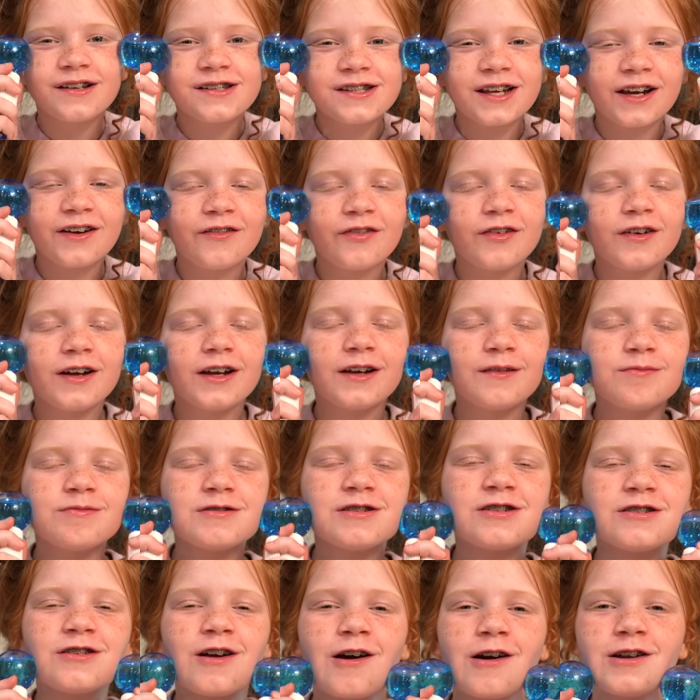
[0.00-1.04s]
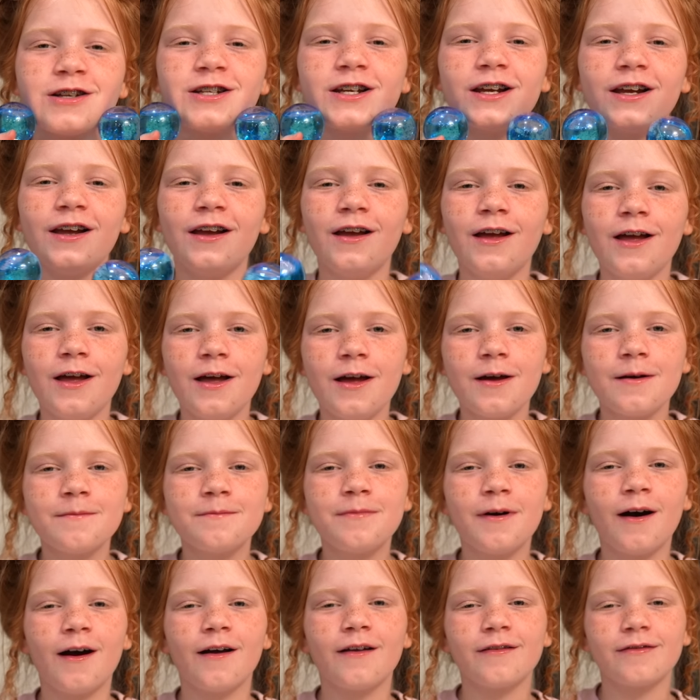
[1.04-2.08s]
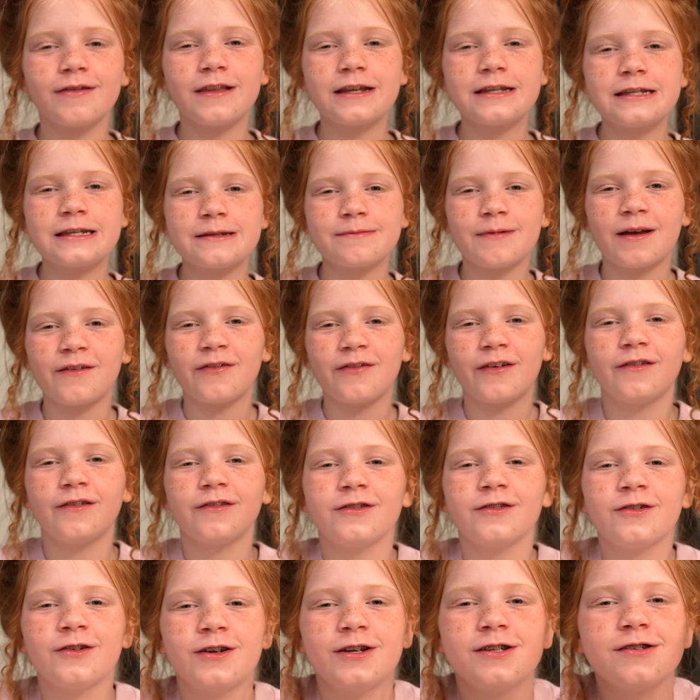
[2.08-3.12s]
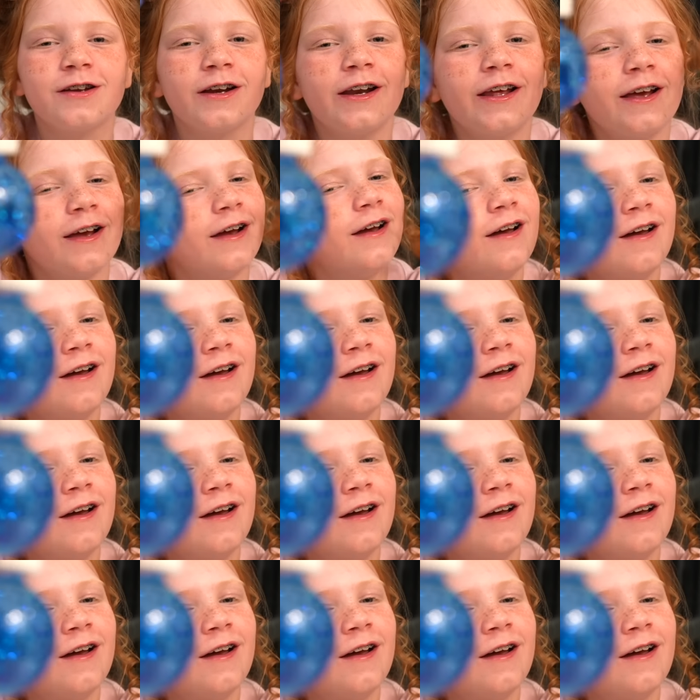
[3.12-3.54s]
it's like for like massaging. But this is my favorite one, ready?